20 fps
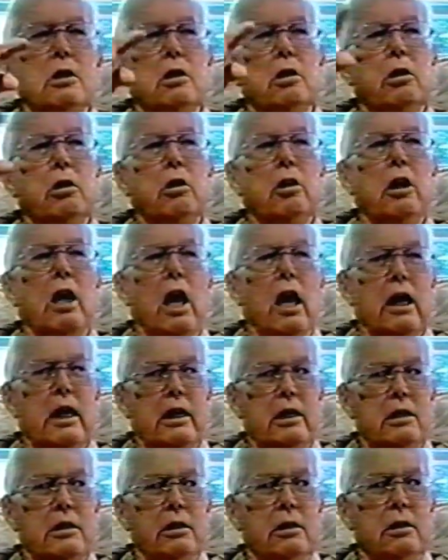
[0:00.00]
unlock it.
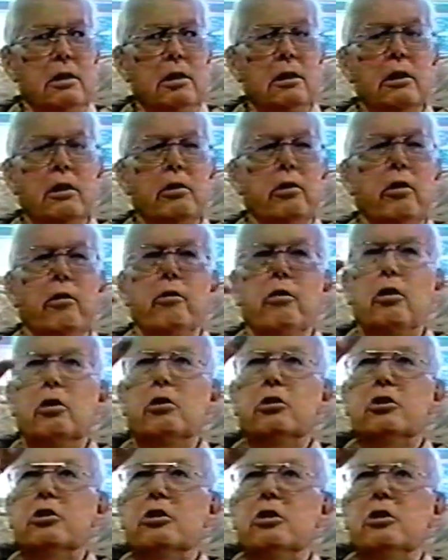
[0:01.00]
There's
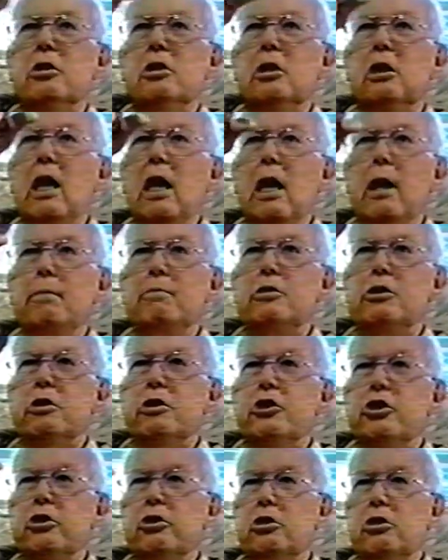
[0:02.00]
knobs,
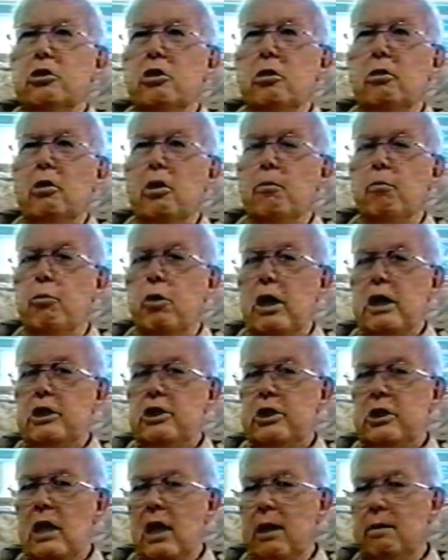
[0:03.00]
they're brass
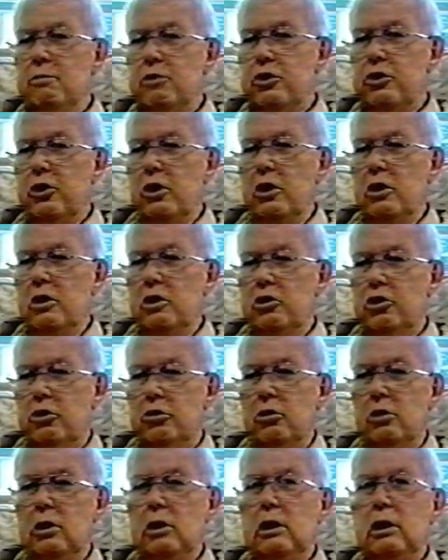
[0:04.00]
knobs, you unscrew
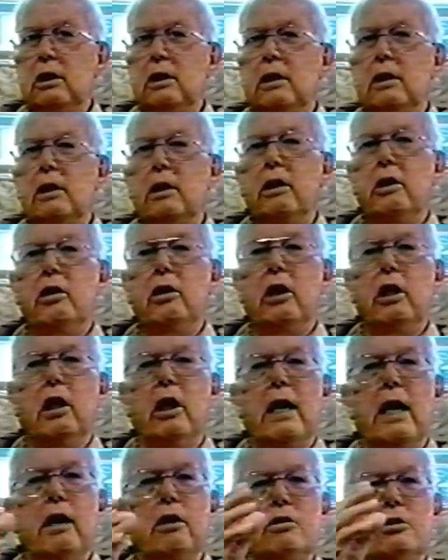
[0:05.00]
it, and it
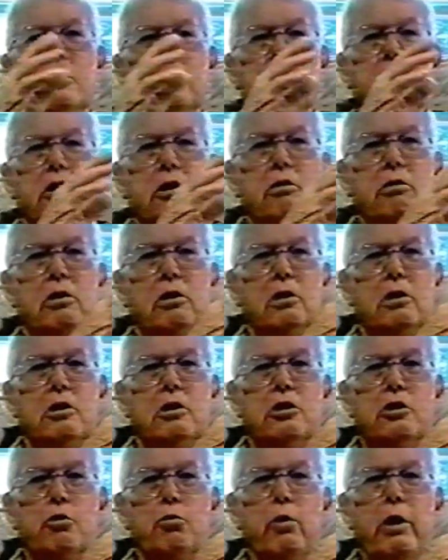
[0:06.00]
allows it to
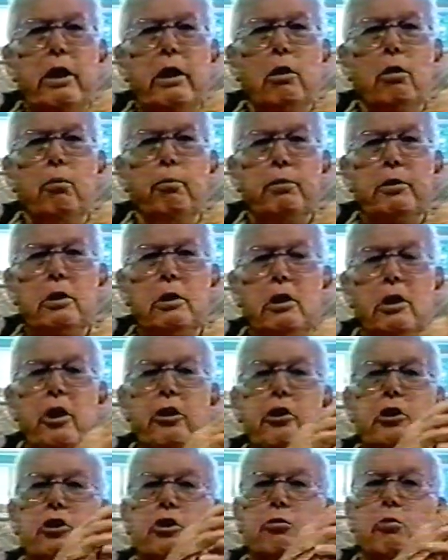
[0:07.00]
swing open. And you
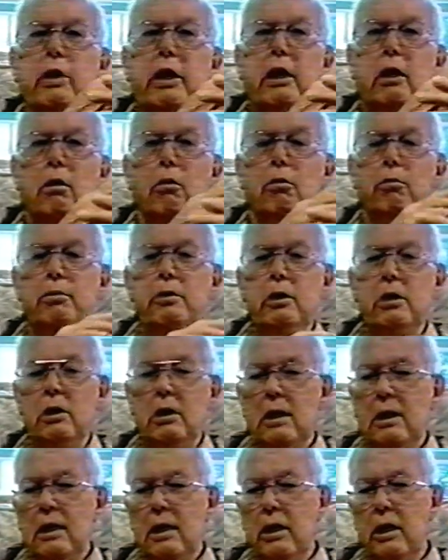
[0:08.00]
swing it open,
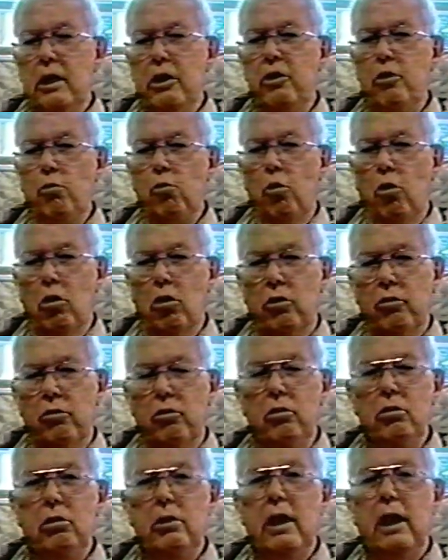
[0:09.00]
and you walk through,
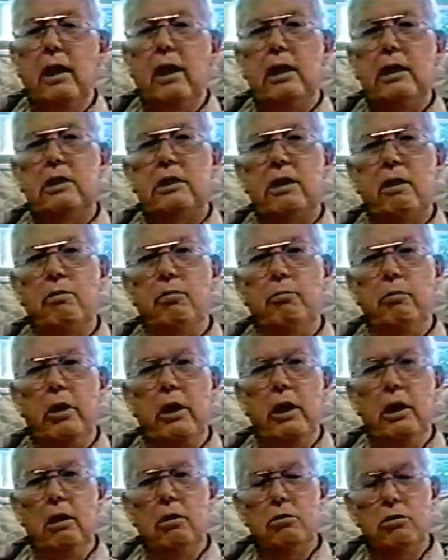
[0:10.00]
and that lets everybody
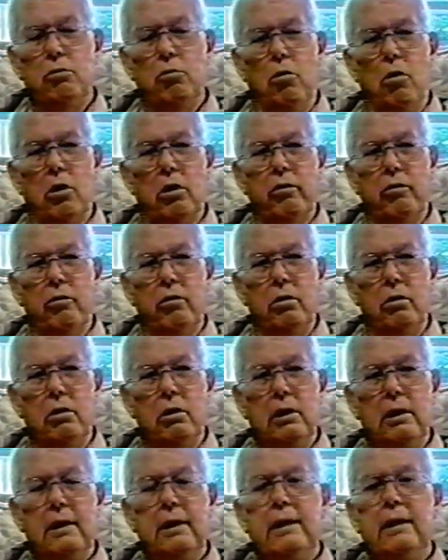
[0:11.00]
else walk through.
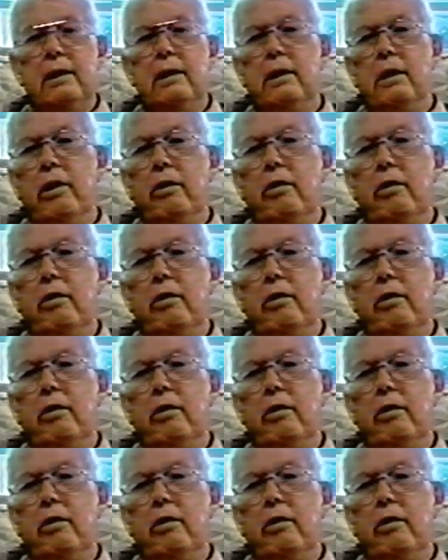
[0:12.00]
And then,